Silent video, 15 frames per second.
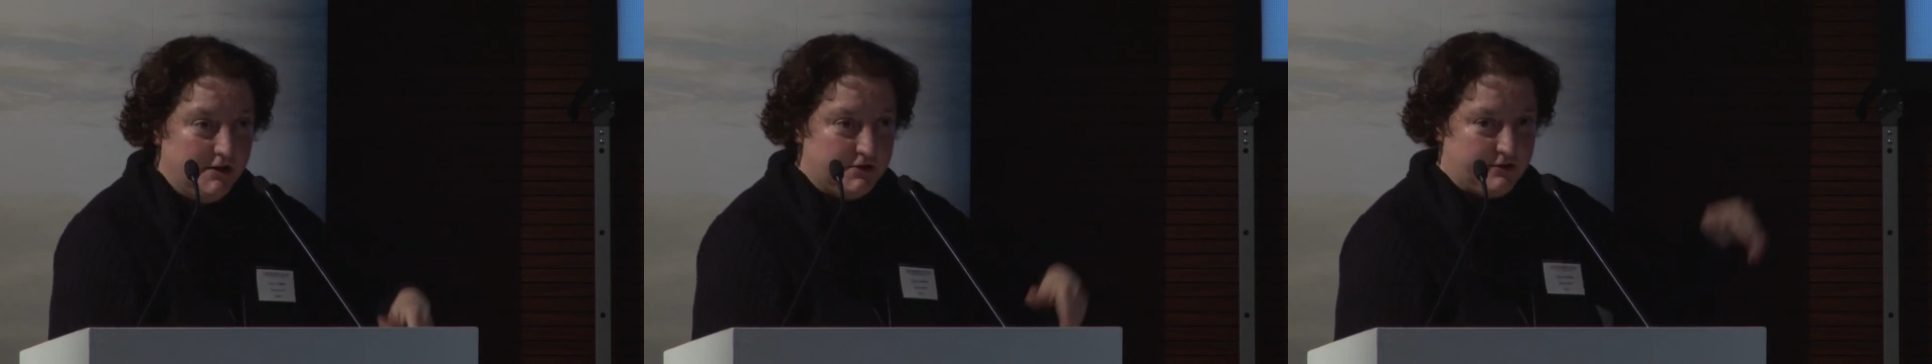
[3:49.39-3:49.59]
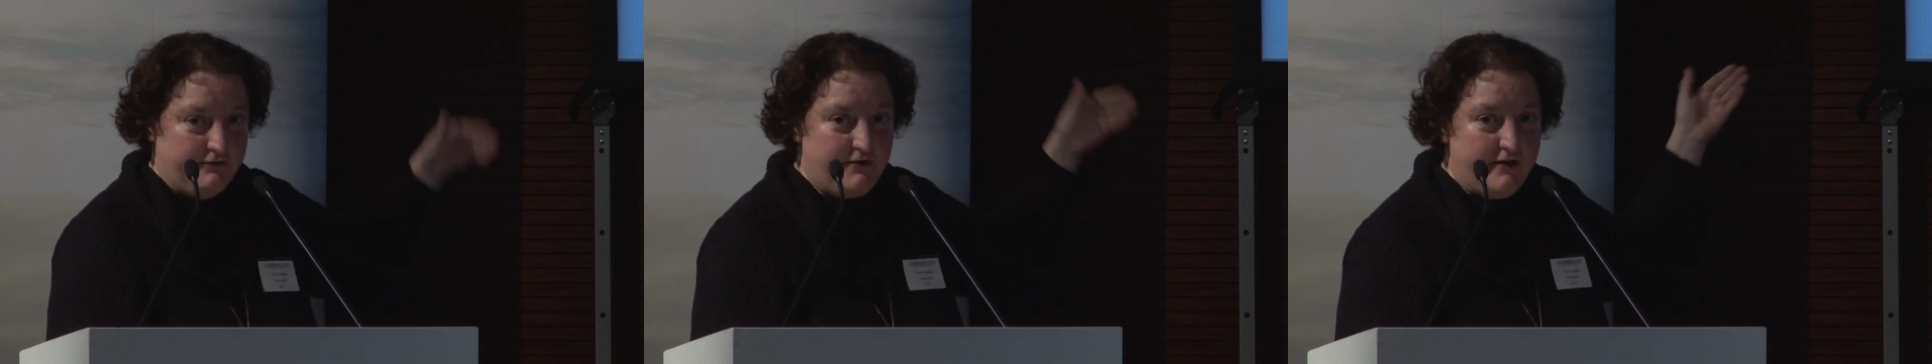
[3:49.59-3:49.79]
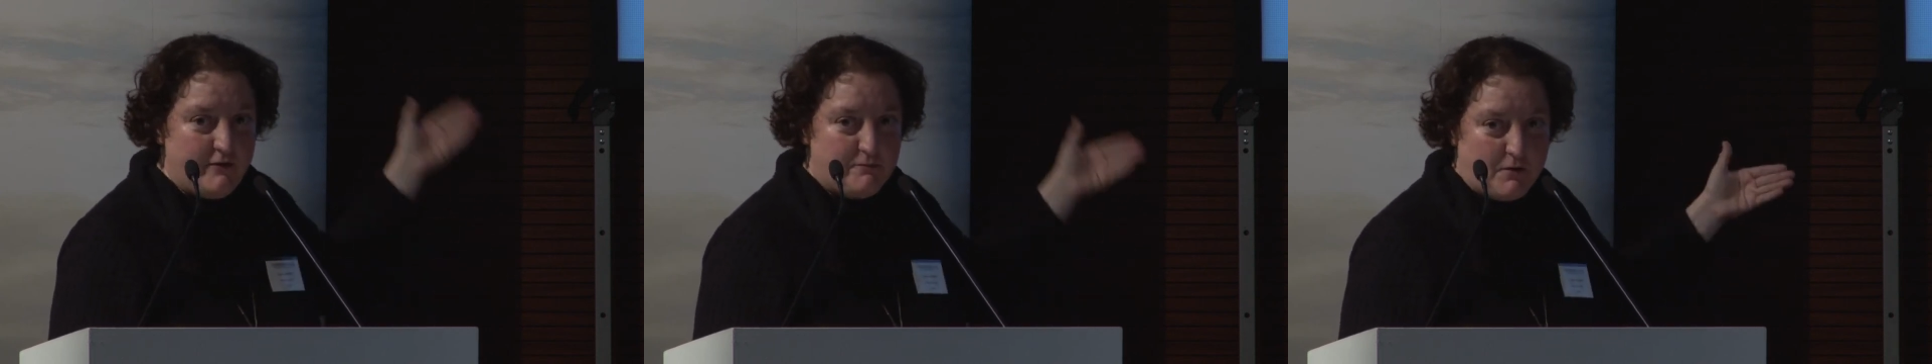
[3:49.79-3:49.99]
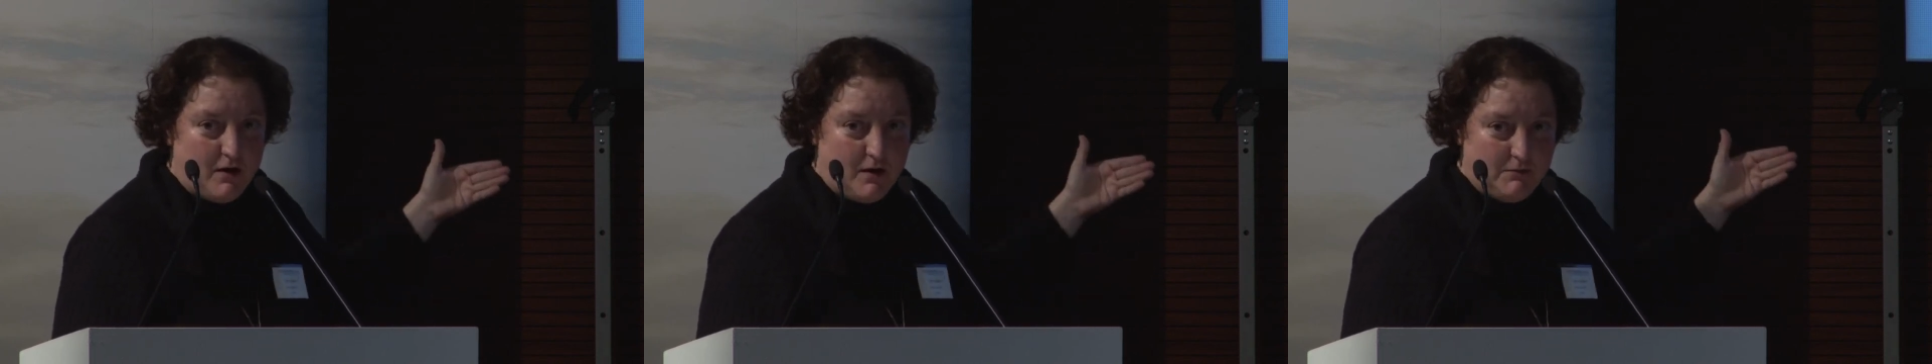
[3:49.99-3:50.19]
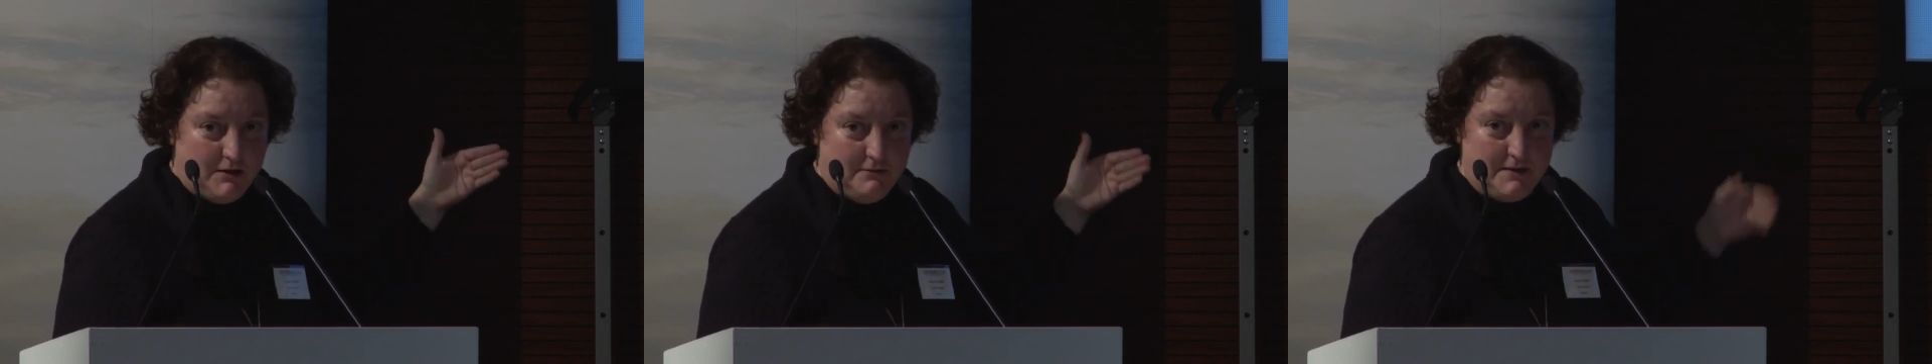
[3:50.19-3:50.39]
So if you have a
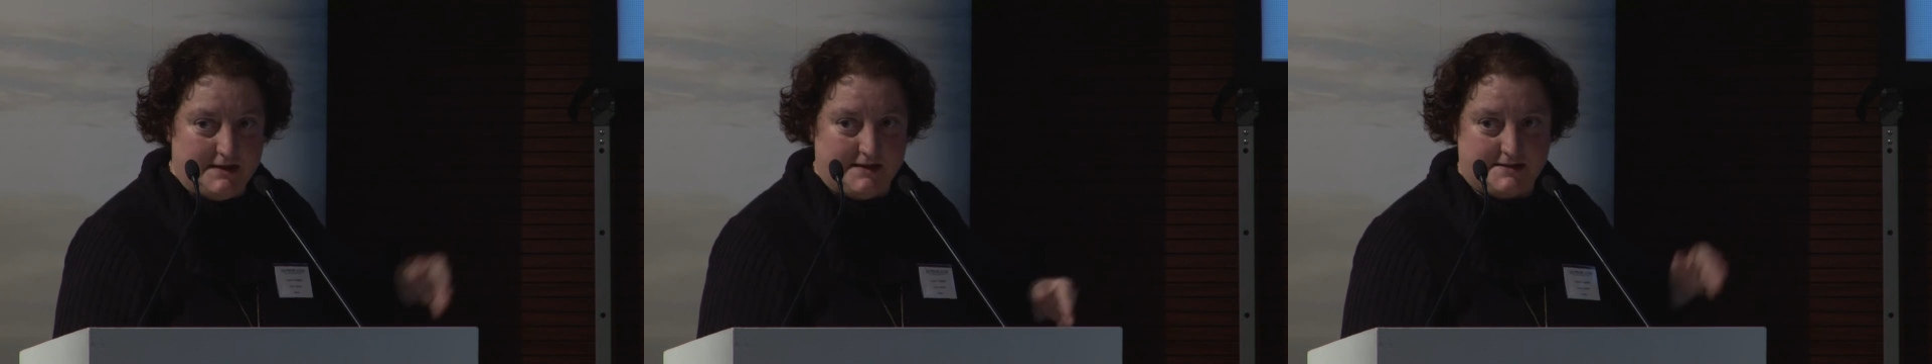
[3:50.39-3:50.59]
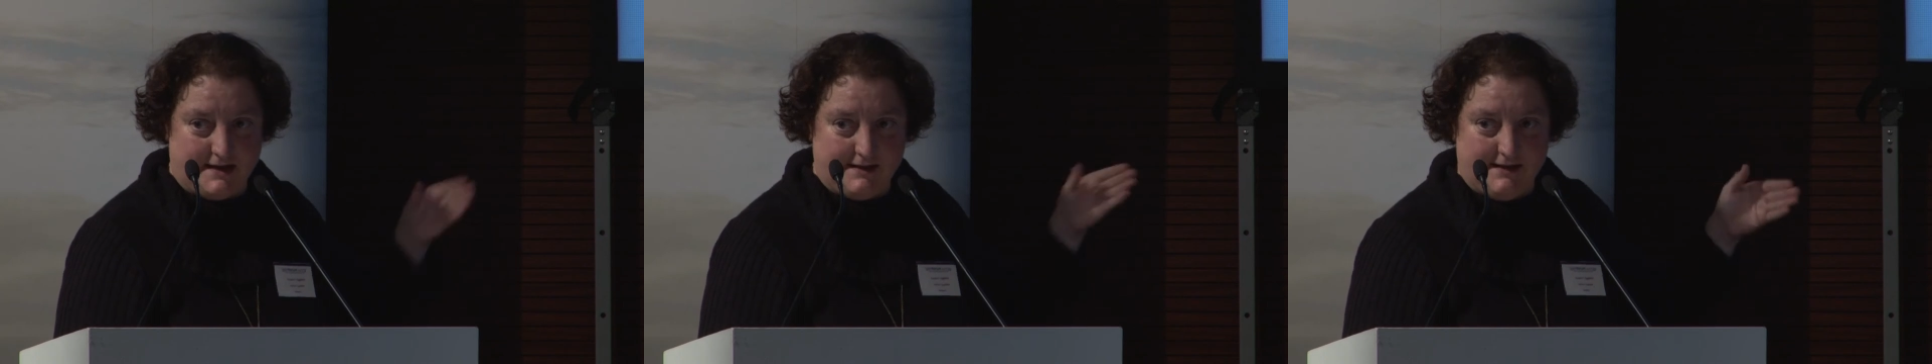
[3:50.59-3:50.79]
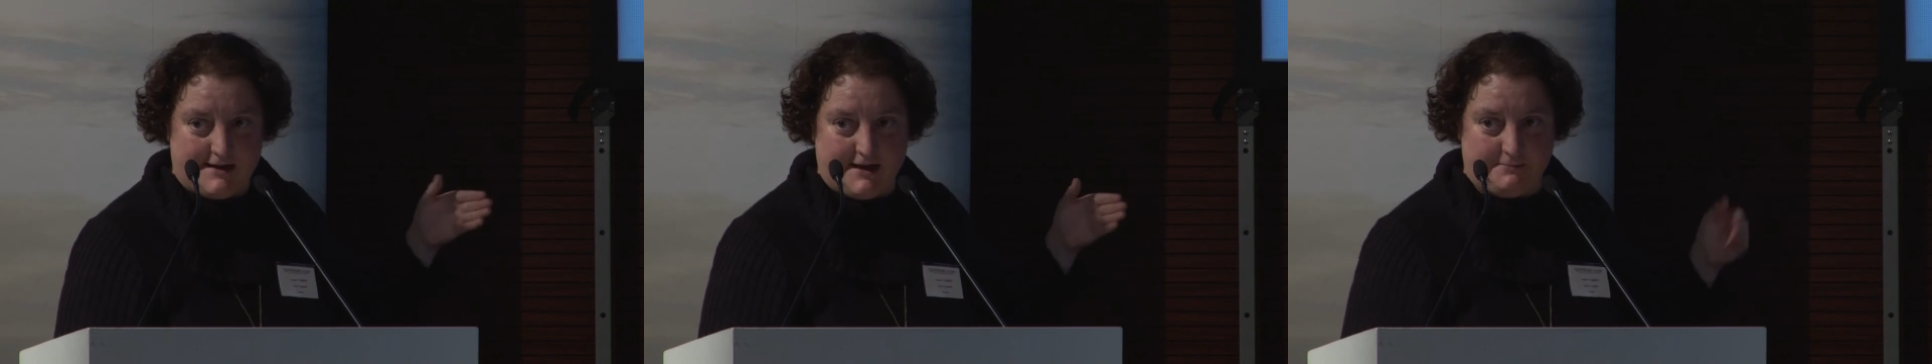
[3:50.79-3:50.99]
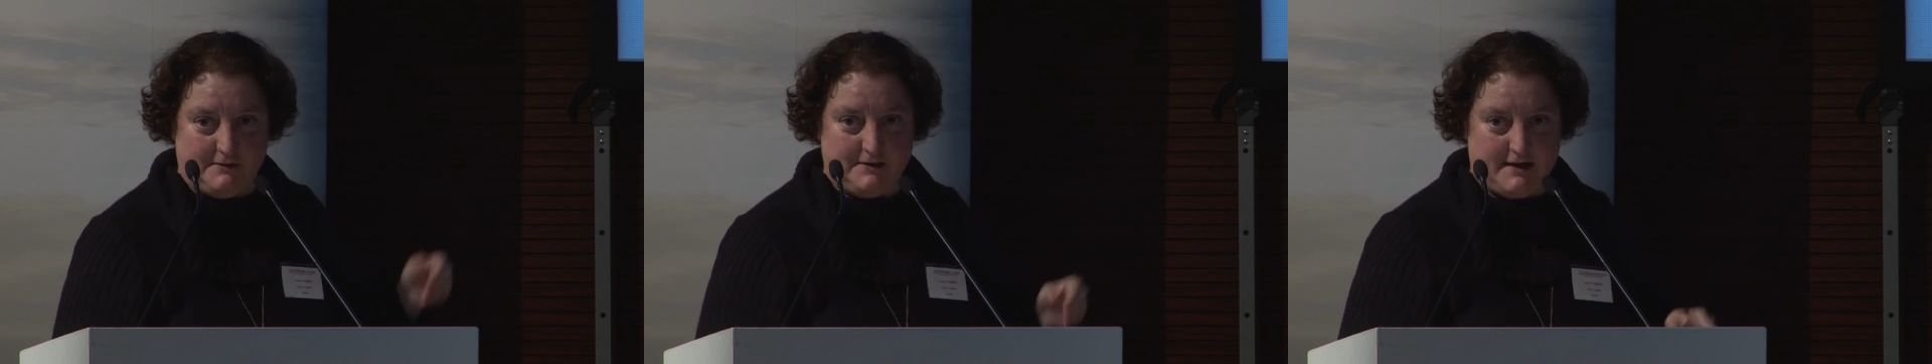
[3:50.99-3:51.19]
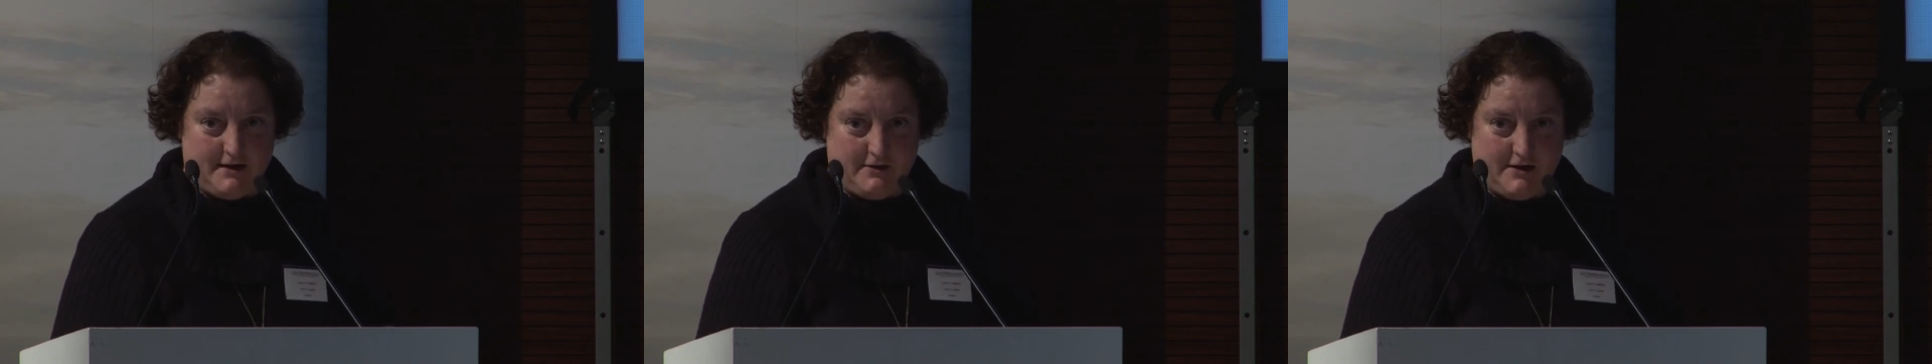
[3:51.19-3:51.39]
problem in a tightly
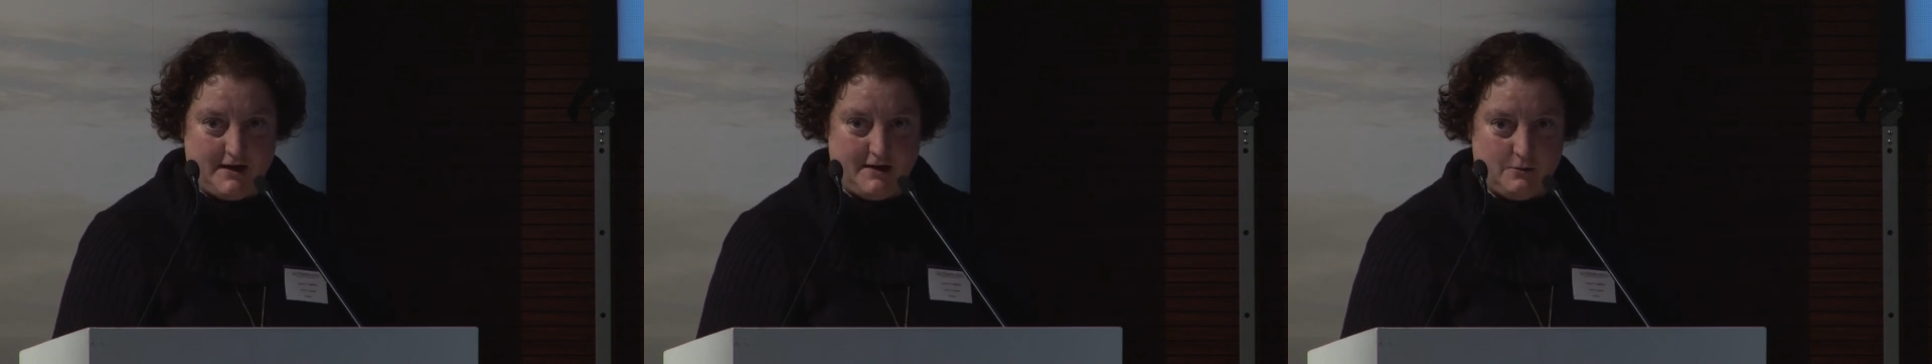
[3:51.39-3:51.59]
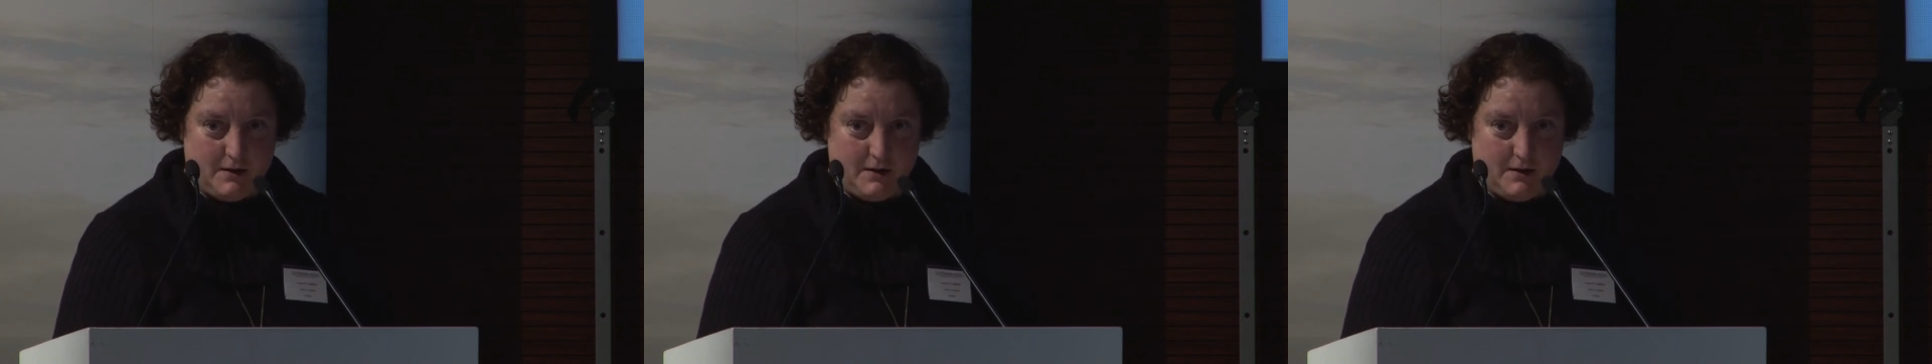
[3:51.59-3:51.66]
coupled area,